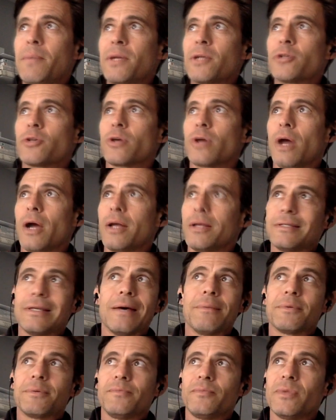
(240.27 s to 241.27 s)
picture
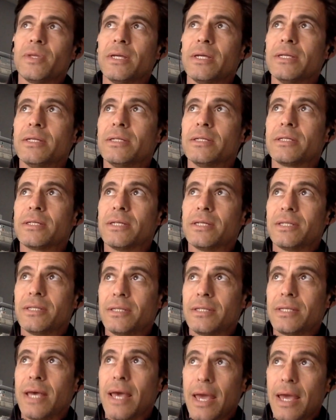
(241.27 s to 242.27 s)
concept is to
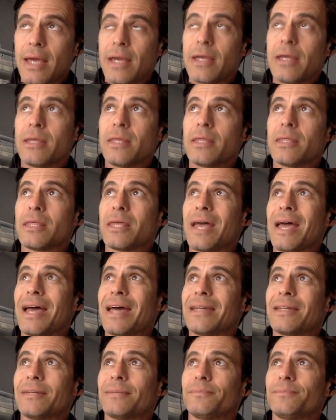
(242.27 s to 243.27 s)
say
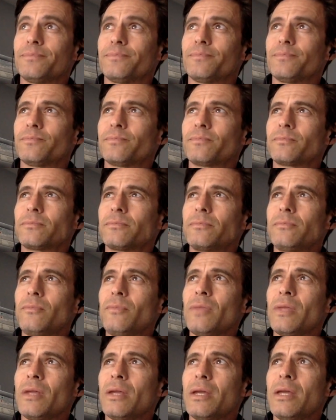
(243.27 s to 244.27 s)
that
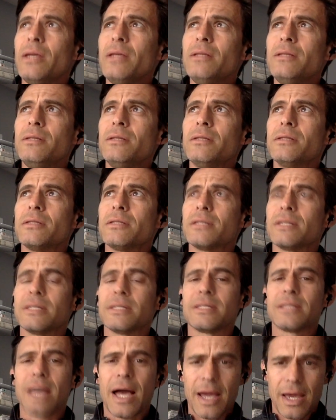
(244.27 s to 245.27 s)
in
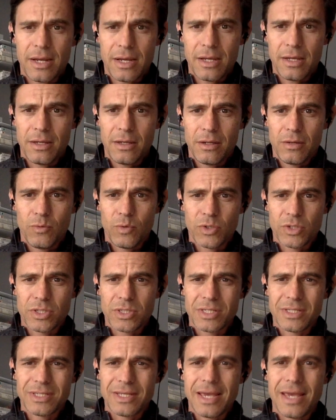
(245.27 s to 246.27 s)
society, which is
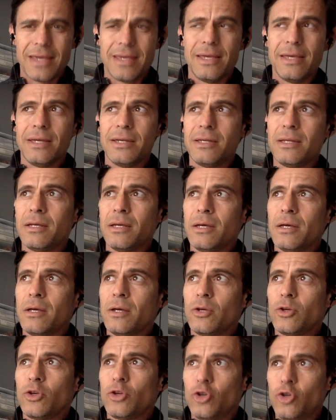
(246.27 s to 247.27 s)
to say in
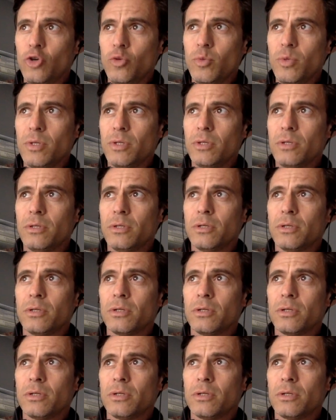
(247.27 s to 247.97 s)
human